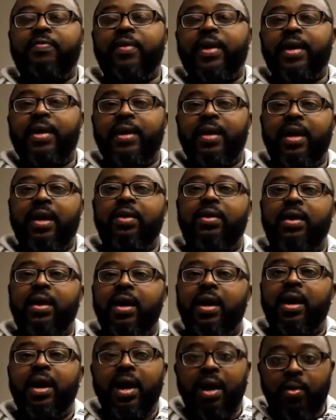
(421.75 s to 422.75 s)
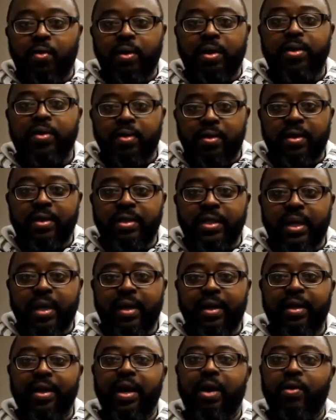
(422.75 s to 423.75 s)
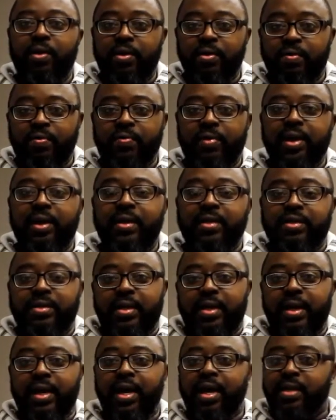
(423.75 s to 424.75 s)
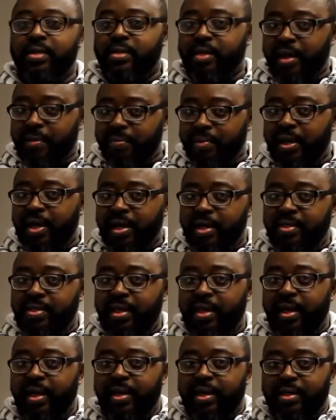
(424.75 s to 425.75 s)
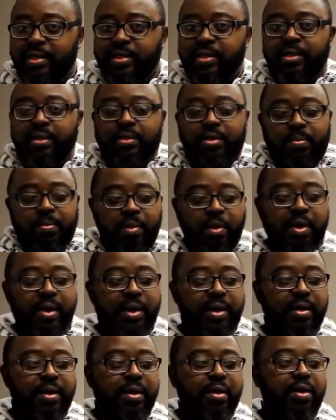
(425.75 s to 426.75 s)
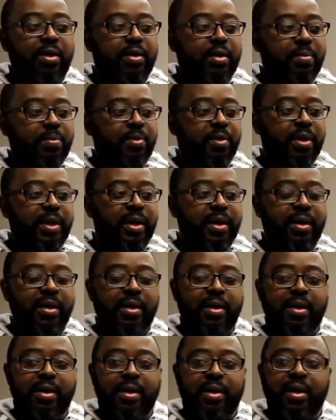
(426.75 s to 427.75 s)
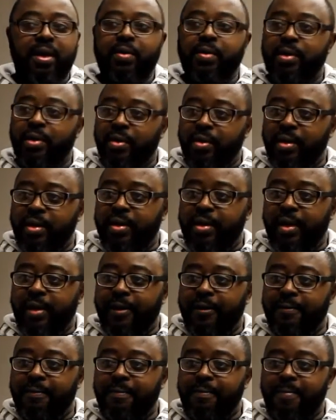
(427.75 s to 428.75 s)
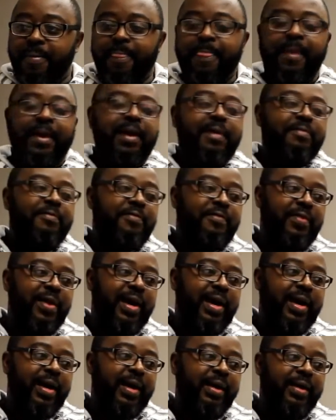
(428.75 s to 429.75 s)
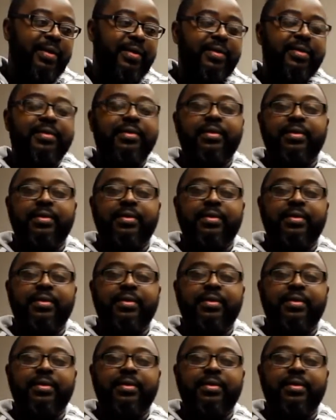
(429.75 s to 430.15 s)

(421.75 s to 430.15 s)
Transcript: find out, how are you today? How are you feeling today? Same thing as in English. Good morning. Oh, good morning. How are you today? I'm fine.